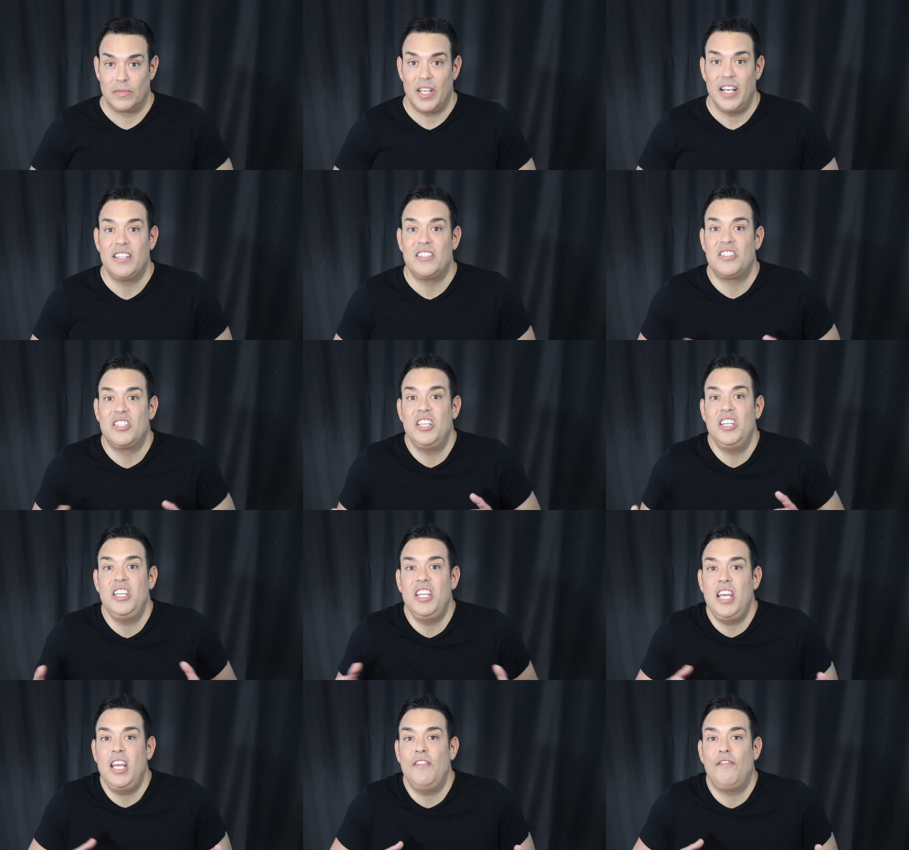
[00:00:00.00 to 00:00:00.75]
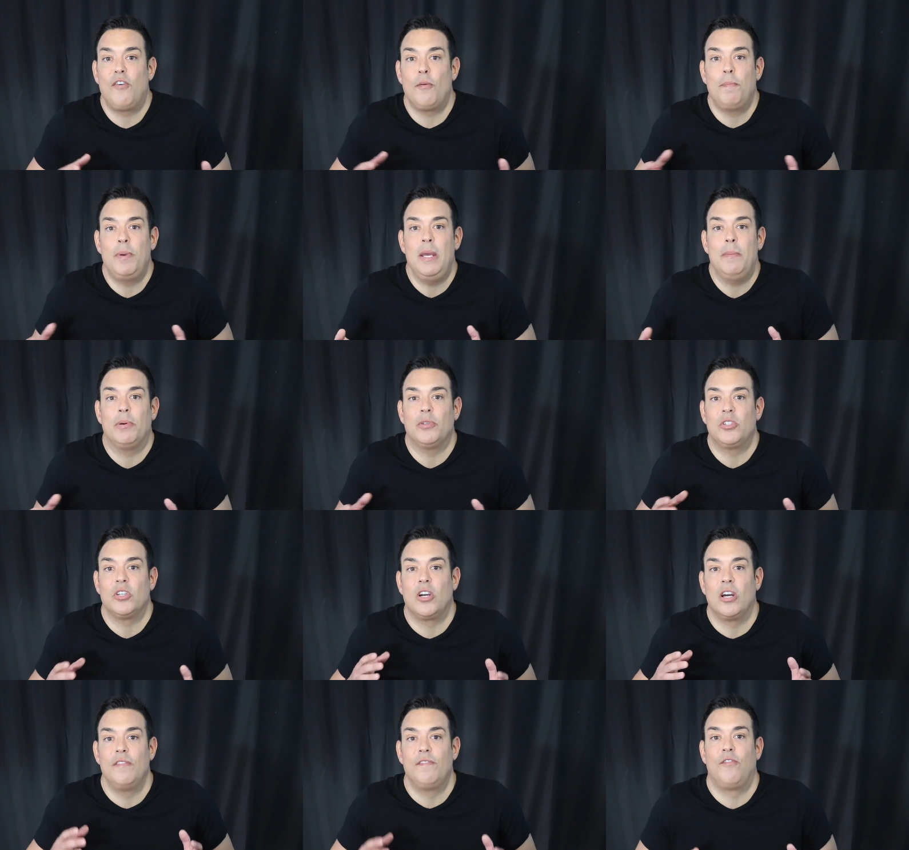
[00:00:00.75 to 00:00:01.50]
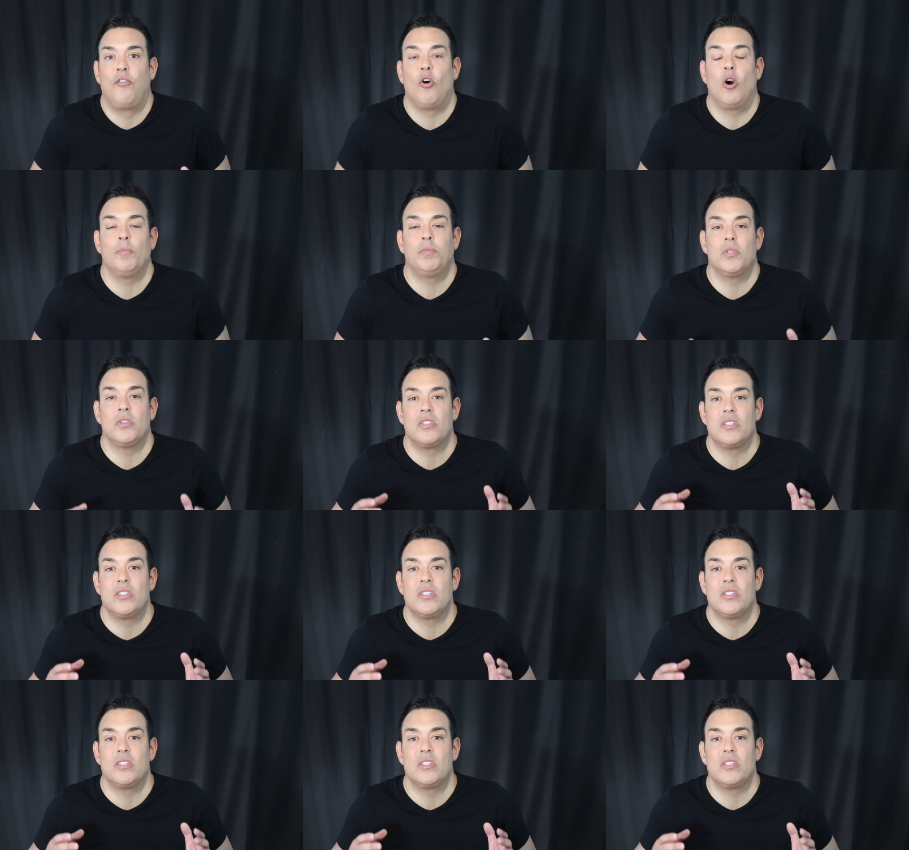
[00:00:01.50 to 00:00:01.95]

It's the need for people to conform to